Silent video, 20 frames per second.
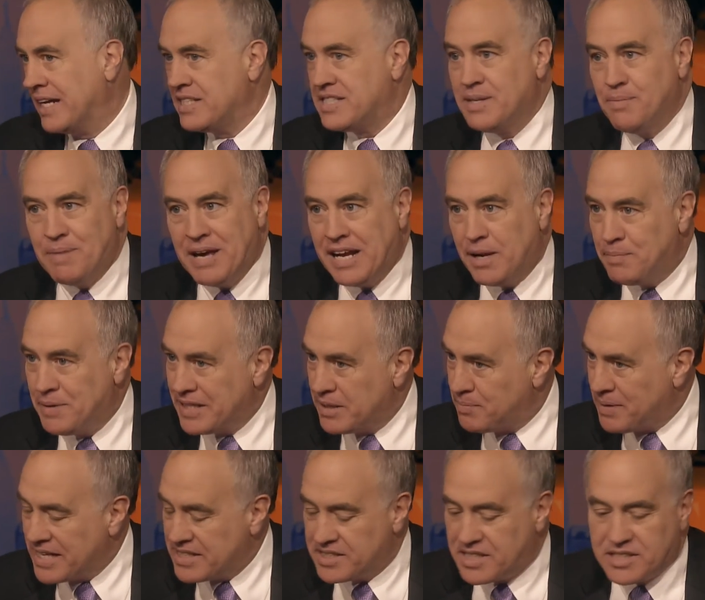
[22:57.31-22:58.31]
Yep. It may not be the
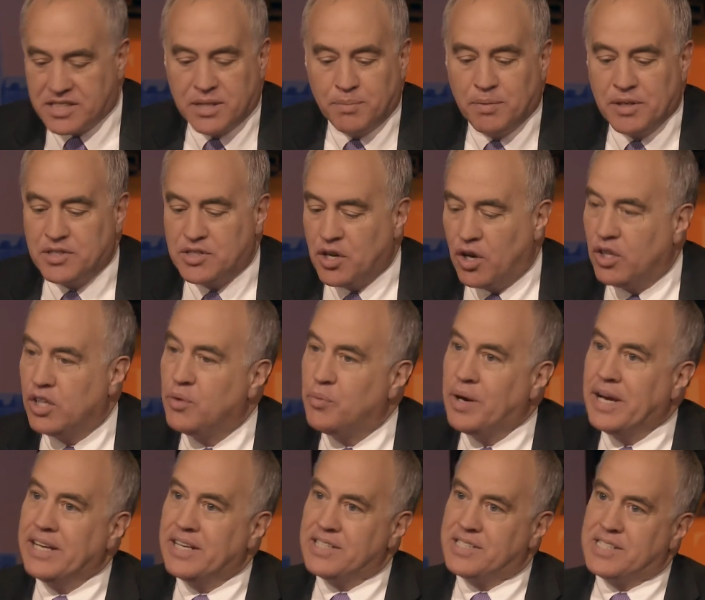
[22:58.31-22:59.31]
best system, but it's the only
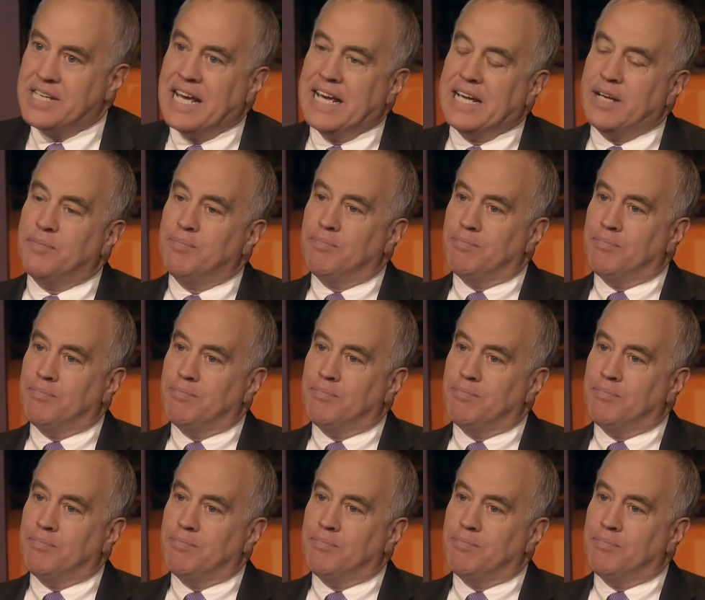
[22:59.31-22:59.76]
way to say